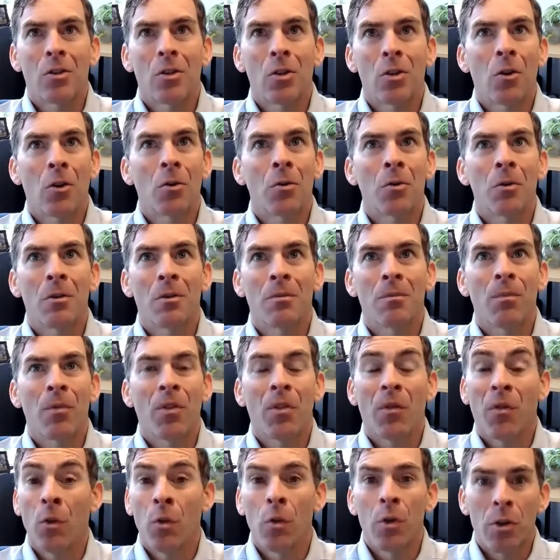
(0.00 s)
don't
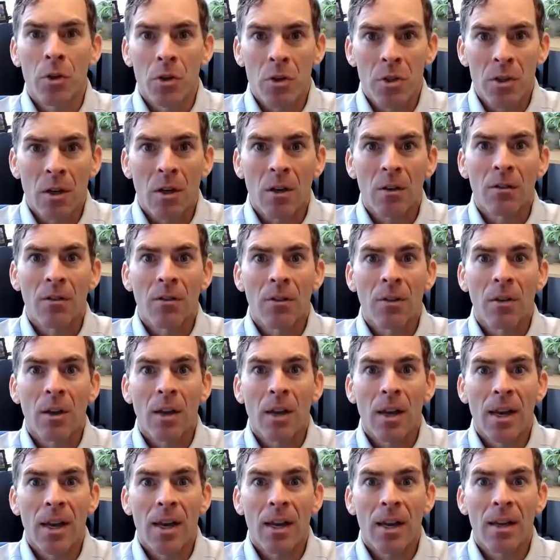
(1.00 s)
fool yourself.
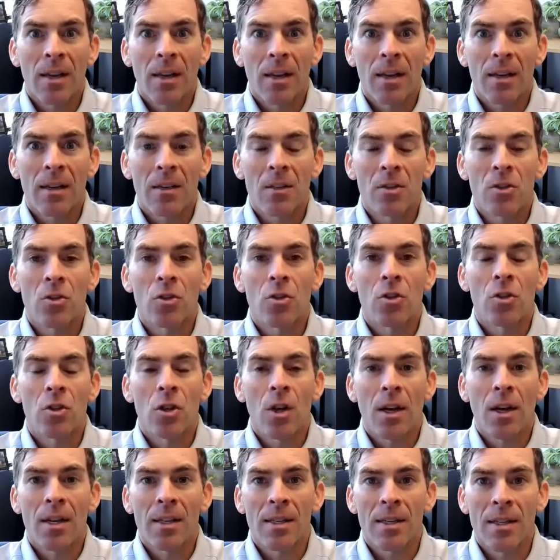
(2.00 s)
It is
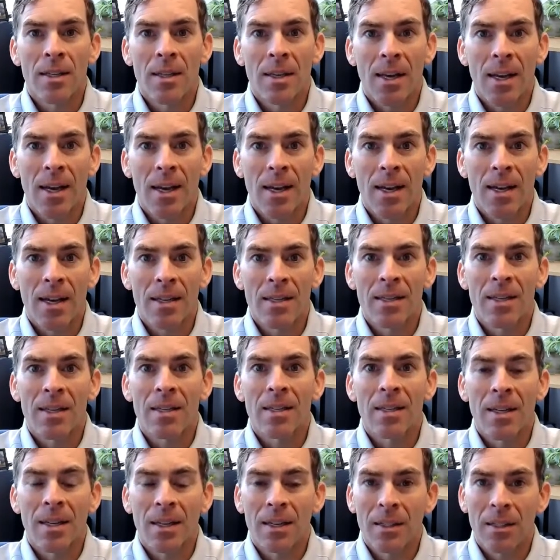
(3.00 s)
just as
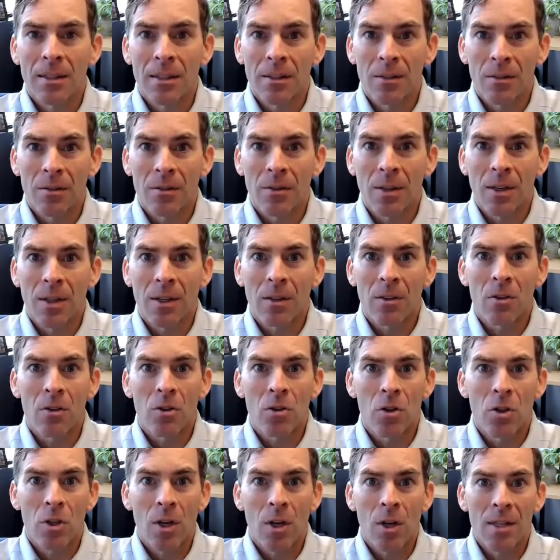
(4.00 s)
addictive and
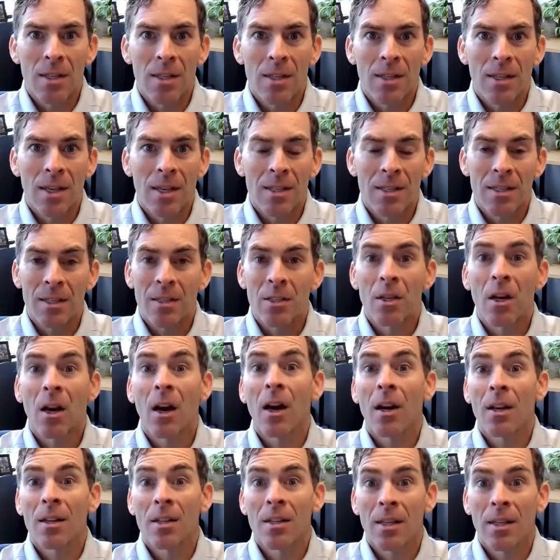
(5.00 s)
just as
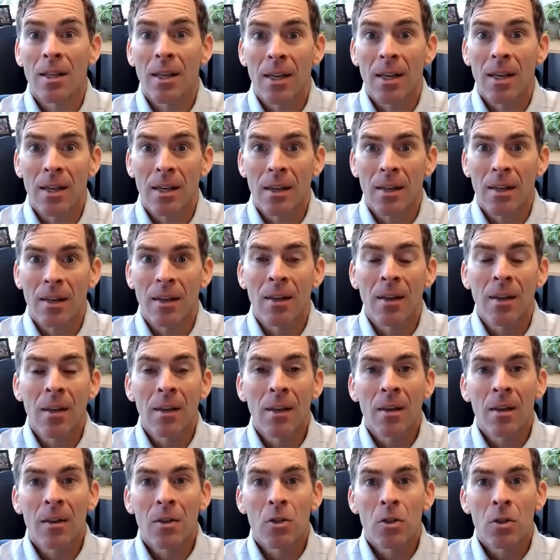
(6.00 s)
intoxicating
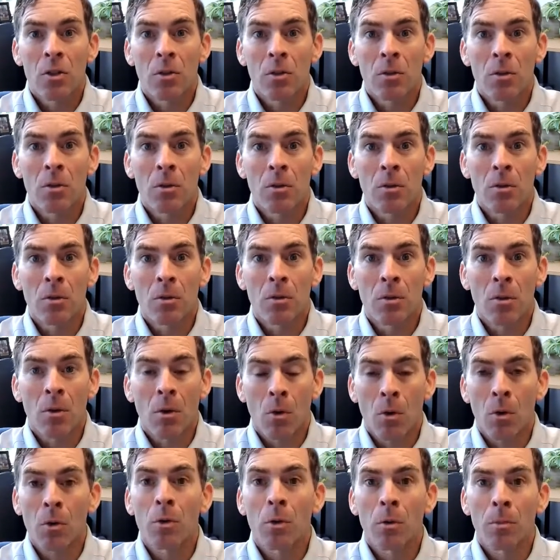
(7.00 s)
to
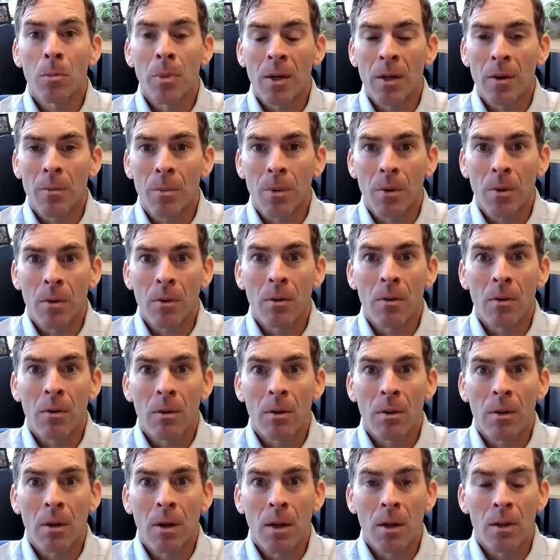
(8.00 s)
older people,
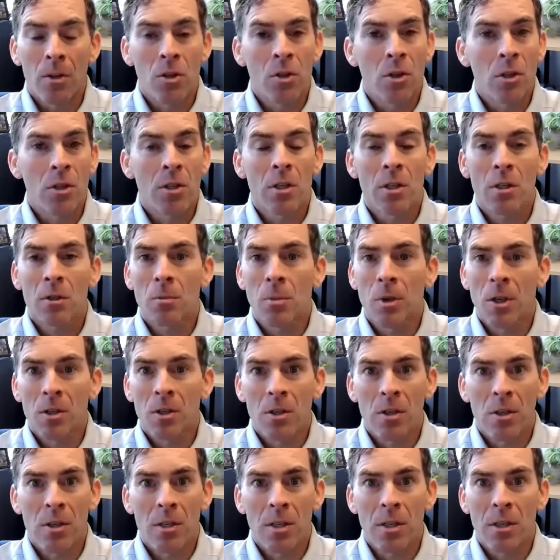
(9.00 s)
just as
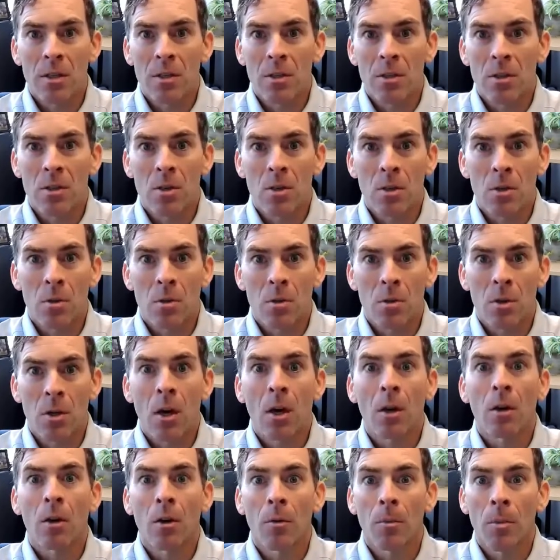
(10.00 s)
much as it is to
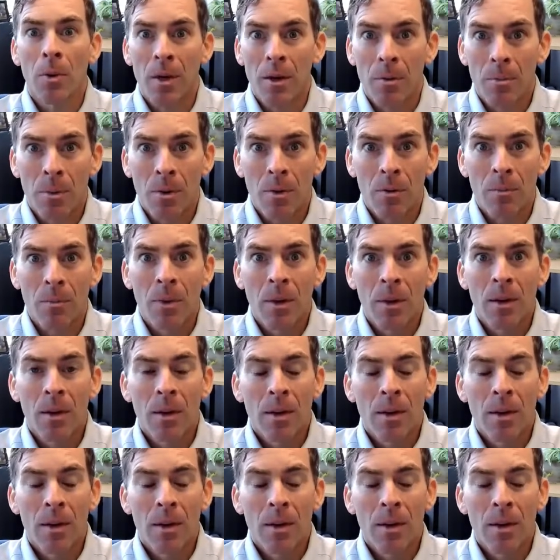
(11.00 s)
younger people.